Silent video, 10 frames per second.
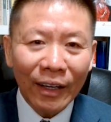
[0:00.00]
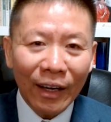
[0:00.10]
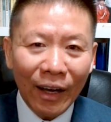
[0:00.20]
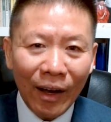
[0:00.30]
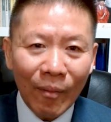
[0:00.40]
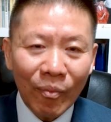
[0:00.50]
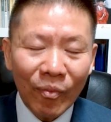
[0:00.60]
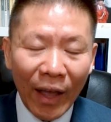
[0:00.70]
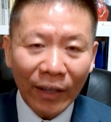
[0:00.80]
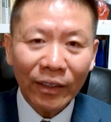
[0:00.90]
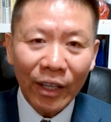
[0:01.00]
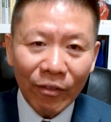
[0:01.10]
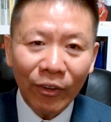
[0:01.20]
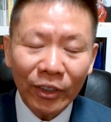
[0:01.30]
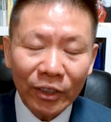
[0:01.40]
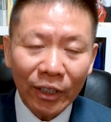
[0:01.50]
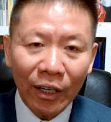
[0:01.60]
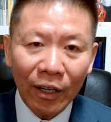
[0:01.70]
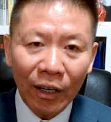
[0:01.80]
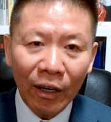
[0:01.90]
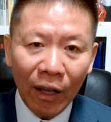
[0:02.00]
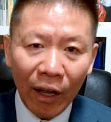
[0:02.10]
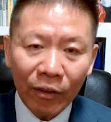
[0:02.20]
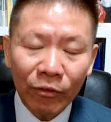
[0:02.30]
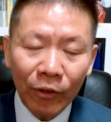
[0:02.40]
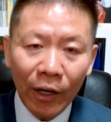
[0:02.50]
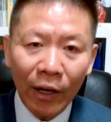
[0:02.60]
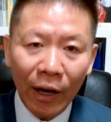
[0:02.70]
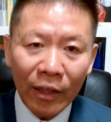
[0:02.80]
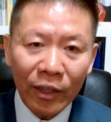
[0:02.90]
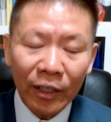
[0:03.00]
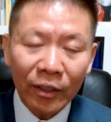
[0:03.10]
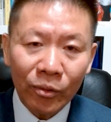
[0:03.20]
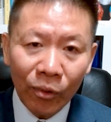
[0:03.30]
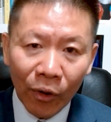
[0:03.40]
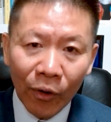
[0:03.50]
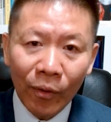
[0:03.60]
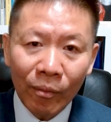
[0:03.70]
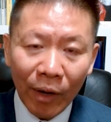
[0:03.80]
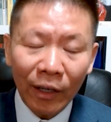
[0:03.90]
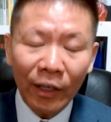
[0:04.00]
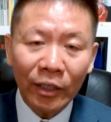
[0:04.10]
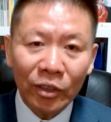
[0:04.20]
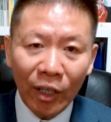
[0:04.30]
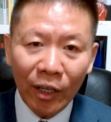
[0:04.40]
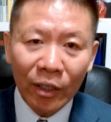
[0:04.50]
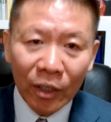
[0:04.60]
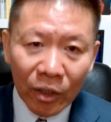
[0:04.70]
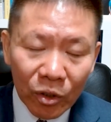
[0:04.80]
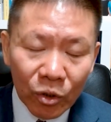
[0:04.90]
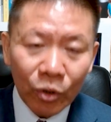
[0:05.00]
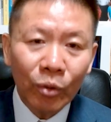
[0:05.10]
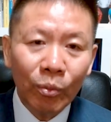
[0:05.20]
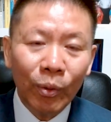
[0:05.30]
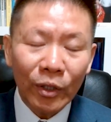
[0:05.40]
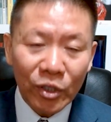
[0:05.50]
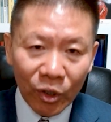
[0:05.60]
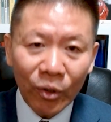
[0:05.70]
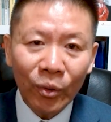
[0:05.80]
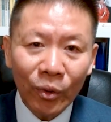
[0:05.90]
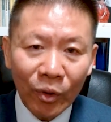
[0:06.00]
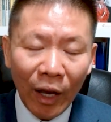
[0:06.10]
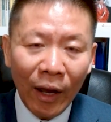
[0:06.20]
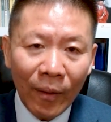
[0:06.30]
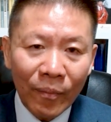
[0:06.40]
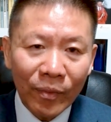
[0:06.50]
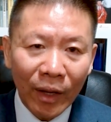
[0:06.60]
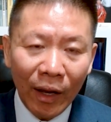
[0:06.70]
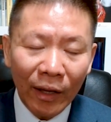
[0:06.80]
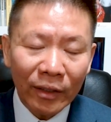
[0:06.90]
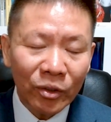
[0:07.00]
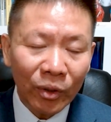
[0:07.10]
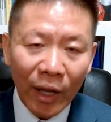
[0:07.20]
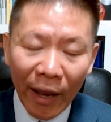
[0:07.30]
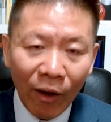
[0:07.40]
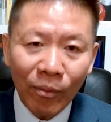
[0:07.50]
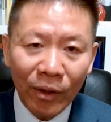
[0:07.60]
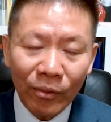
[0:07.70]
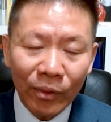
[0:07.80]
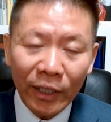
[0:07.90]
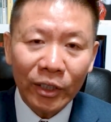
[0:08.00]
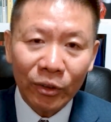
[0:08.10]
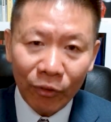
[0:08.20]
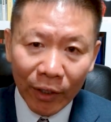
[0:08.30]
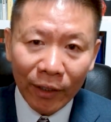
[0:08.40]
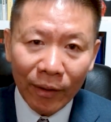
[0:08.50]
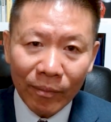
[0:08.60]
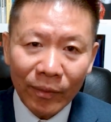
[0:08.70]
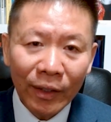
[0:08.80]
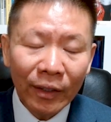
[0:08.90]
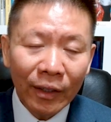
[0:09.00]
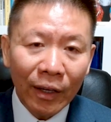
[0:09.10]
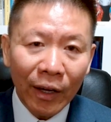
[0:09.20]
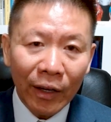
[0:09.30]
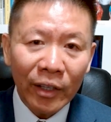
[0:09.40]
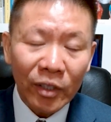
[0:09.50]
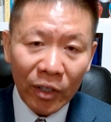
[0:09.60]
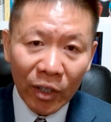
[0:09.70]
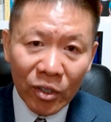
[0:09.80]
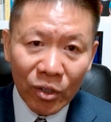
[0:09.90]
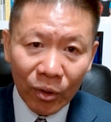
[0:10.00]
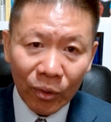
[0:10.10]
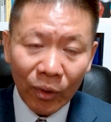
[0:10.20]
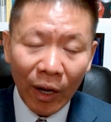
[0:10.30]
That gave us a lot of, I think, room at least to pursue and to help religious freedom as an issue.